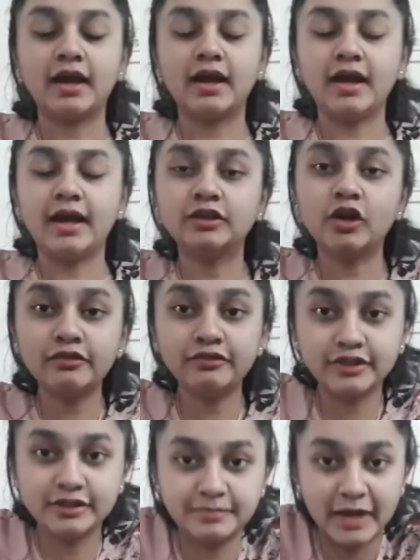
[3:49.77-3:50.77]
I thought for
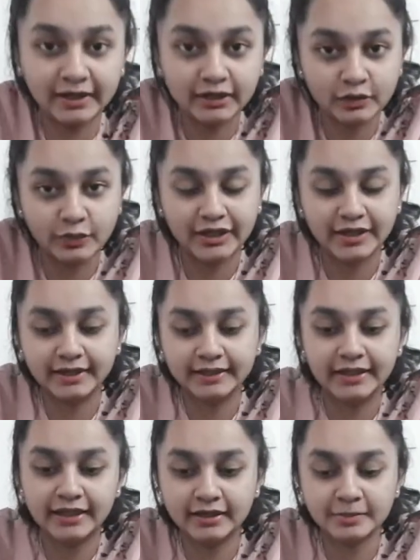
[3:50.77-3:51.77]
this pant I'd give it like
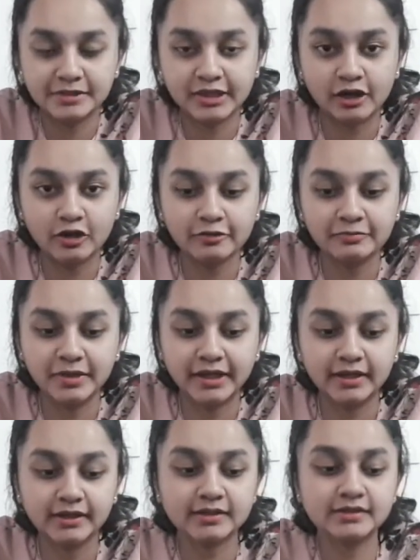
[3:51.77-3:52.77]
knee rips kind of
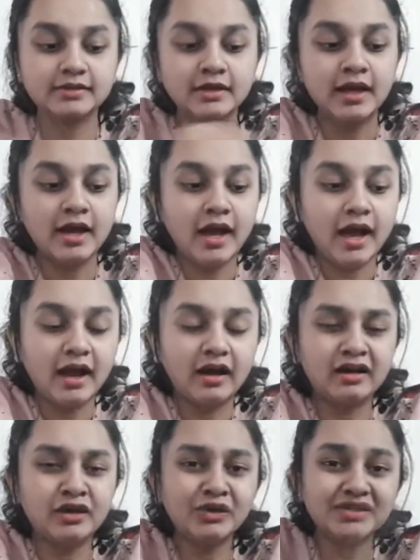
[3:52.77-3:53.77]
because
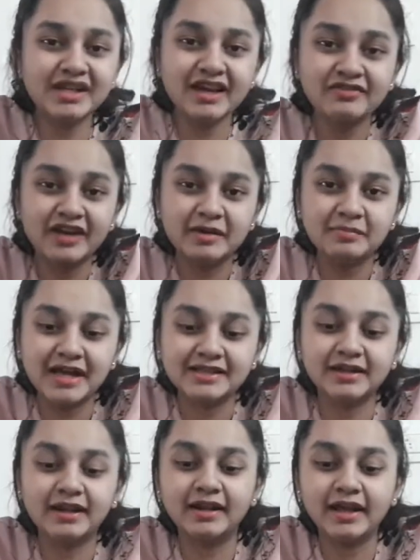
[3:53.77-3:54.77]
usually I find pants
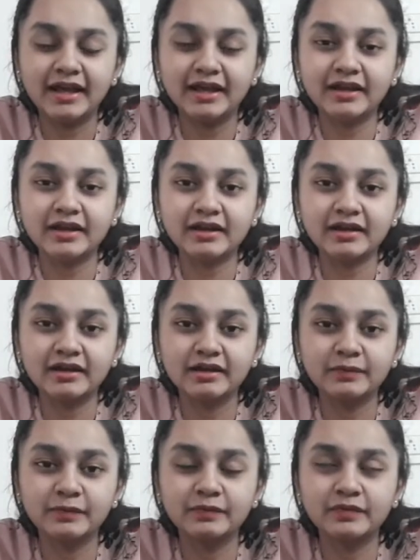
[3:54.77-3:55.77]
that I like.
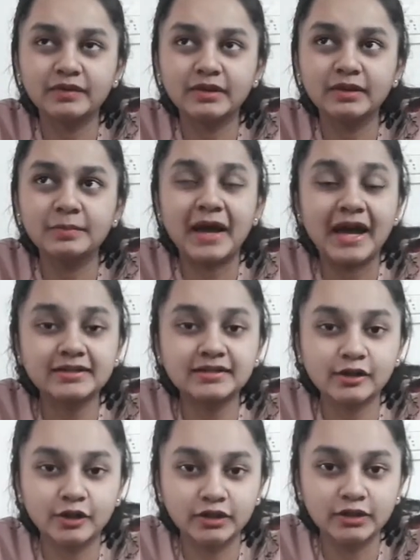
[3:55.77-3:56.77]
The pants
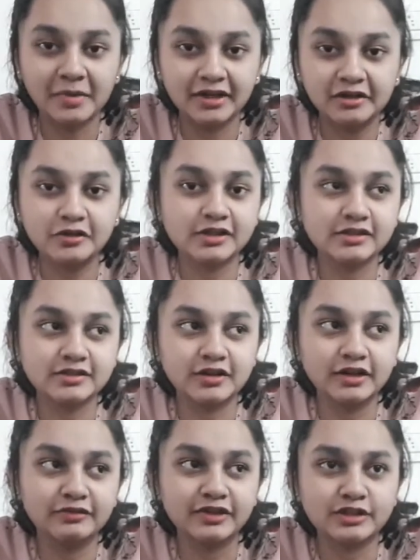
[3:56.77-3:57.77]
are good, the material is good,
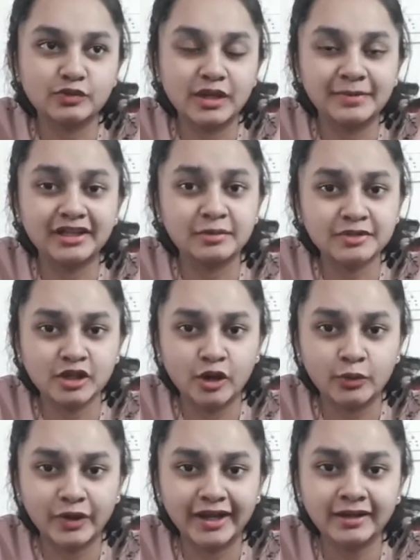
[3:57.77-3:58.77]
it fits well, but the rips are
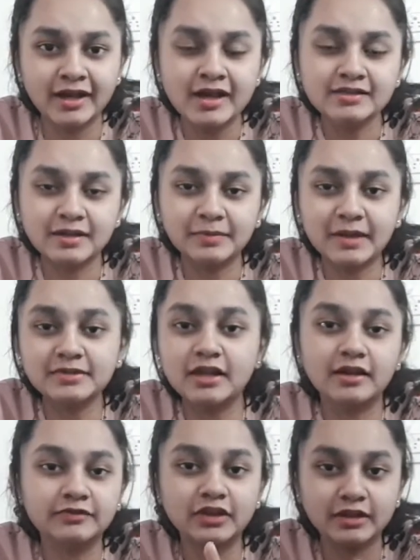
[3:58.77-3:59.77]
not right. Sometimes I love the